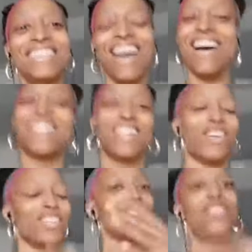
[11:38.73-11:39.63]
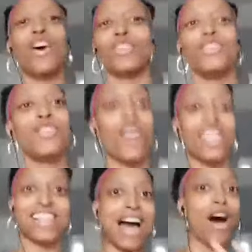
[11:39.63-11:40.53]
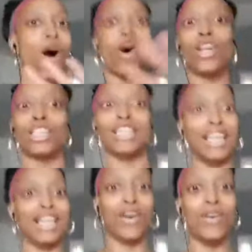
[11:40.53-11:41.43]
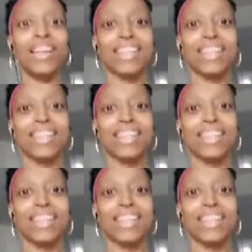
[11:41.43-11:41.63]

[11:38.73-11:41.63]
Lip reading: Yeah. Oh, New Yorkers got all the lingo.